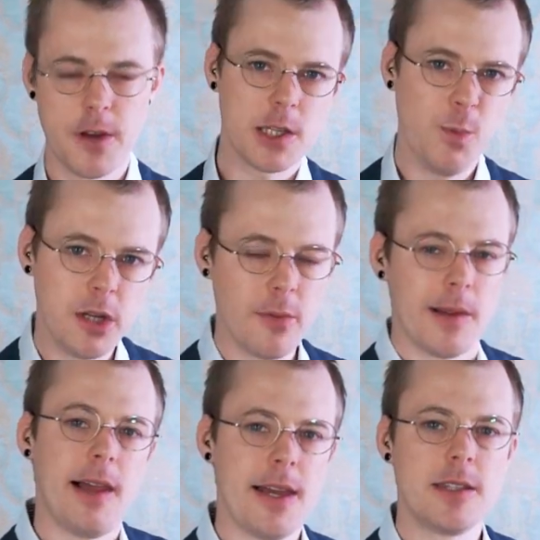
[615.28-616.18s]
First, we do the
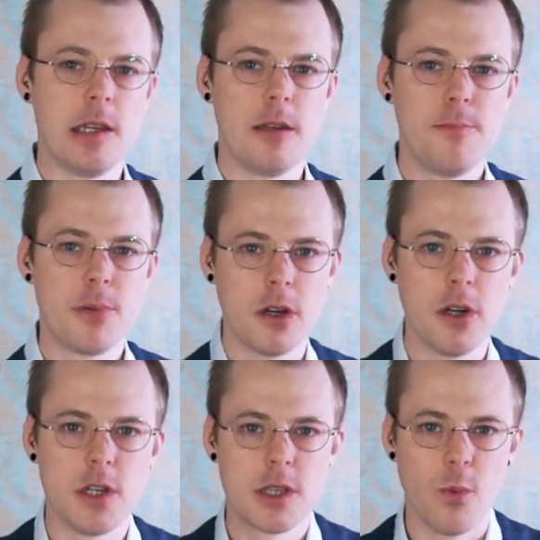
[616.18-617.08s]
lesson
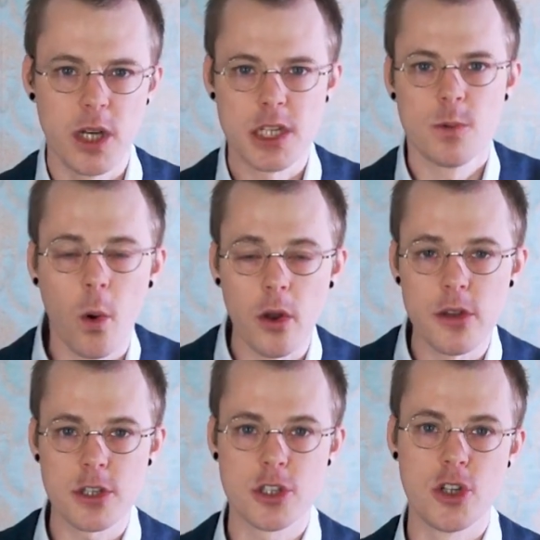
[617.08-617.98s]
because we just
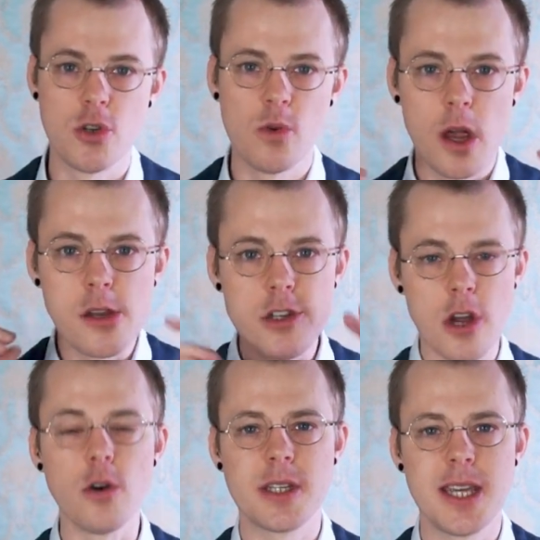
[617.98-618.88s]
want to
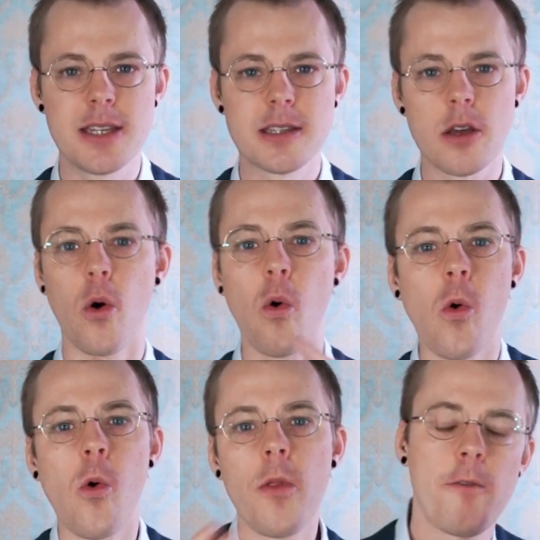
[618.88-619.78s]
notice
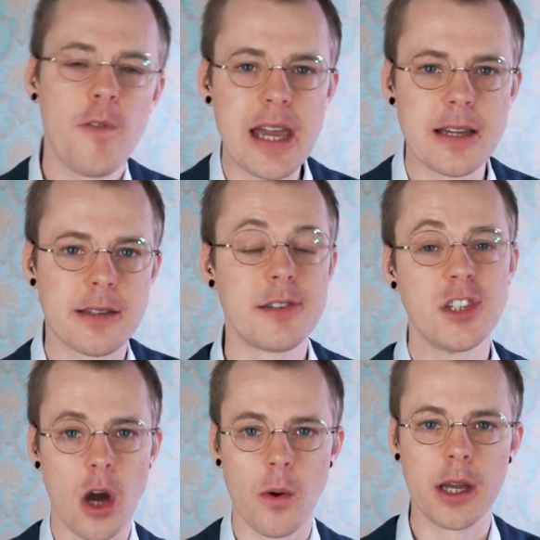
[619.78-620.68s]
all the things that's
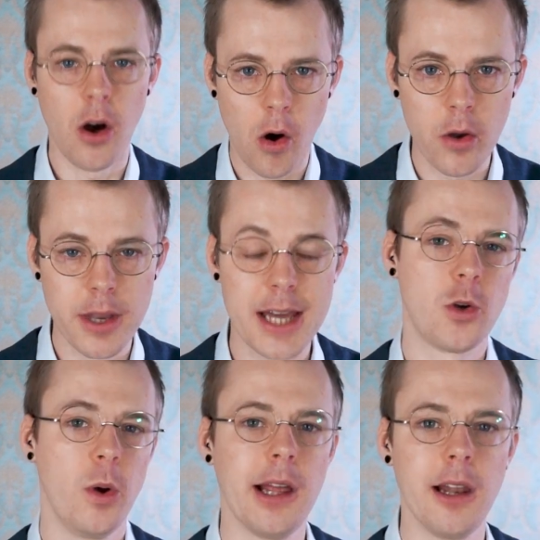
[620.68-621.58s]
going on as
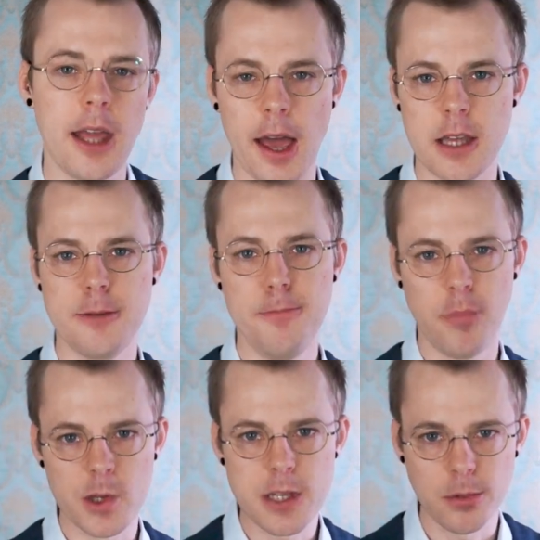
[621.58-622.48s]
quickly as
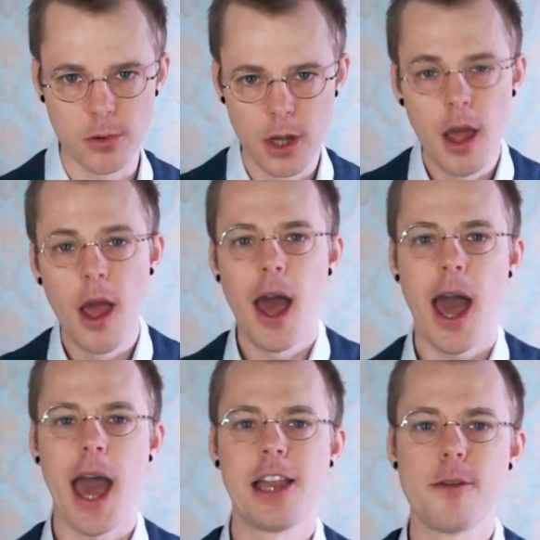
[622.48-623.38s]
possible.
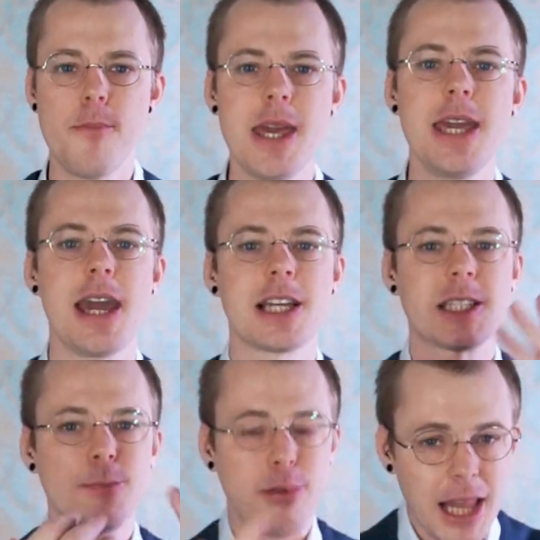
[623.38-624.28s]
And me
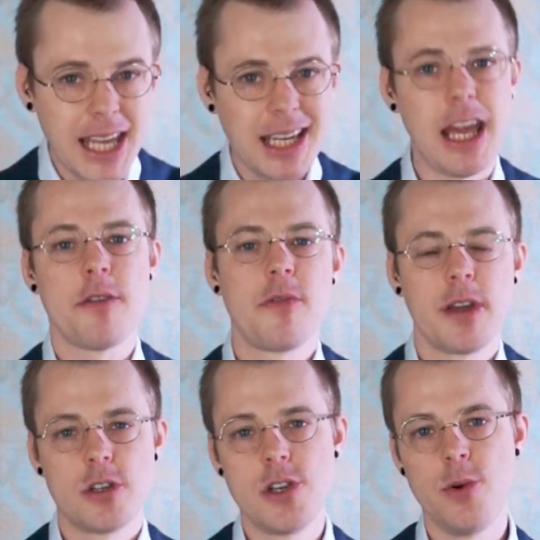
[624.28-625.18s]
explaining
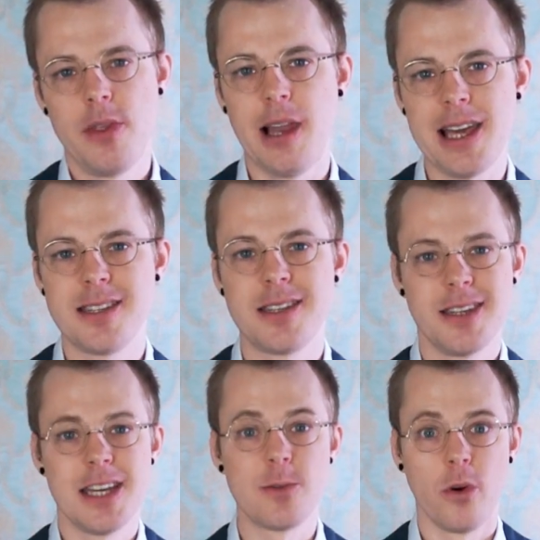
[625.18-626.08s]
everything to you in the
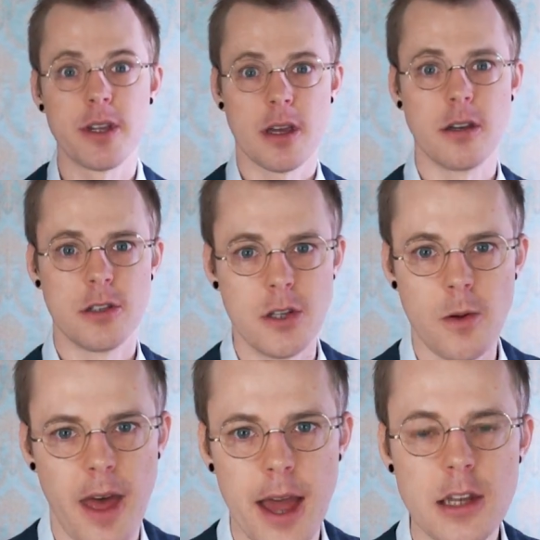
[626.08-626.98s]
lesson is what is going to
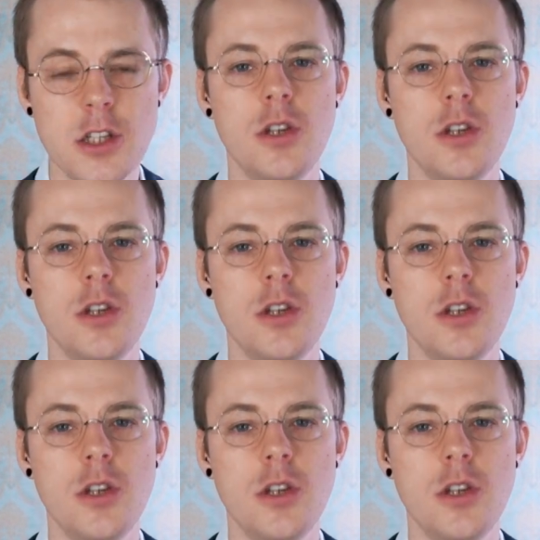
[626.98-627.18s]
do that.